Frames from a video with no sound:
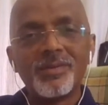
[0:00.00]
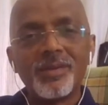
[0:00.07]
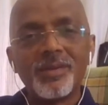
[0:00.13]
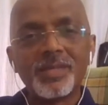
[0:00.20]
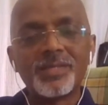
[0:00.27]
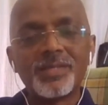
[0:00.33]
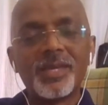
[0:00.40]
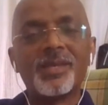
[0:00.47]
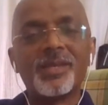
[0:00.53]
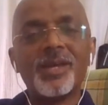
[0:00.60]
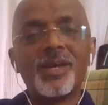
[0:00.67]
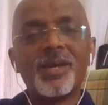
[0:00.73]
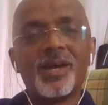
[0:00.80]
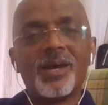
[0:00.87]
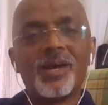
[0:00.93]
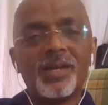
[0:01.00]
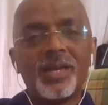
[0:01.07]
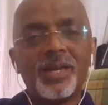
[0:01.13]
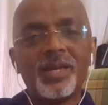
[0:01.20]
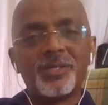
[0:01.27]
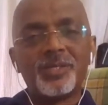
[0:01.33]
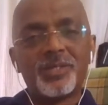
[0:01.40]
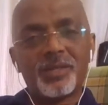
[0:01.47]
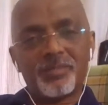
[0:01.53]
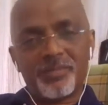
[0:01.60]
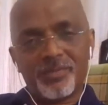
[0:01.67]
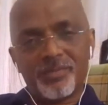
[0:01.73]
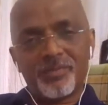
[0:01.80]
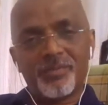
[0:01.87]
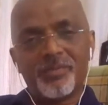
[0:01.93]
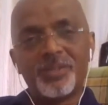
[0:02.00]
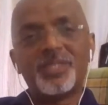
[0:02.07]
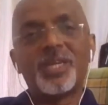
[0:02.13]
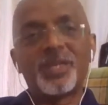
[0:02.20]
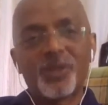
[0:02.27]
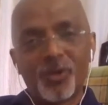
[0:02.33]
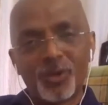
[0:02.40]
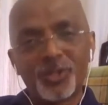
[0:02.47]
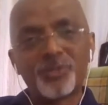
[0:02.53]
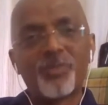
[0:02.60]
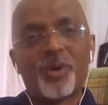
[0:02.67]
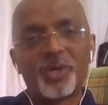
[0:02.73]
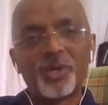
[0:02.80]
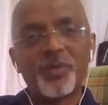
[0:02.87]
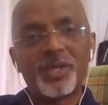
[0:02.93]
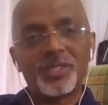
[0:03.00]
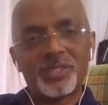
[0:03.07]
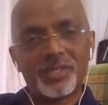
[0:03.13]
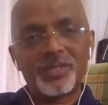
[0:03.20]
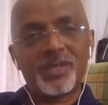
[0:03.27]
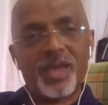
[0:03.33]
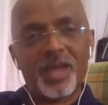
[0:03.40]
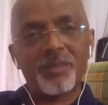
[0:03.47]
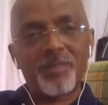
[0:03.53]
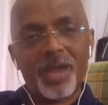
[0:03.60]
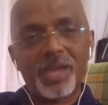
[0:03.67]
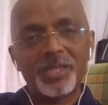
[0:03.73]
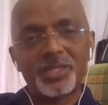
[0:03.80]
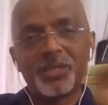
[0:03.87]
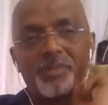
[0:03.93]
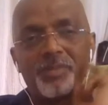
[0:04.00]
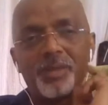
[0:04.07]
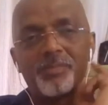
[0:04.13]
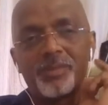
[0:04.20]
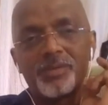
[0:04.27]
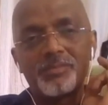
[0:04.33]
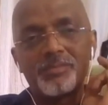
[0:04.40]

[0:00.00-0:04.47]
I said leadership, which includes motivation and managing people.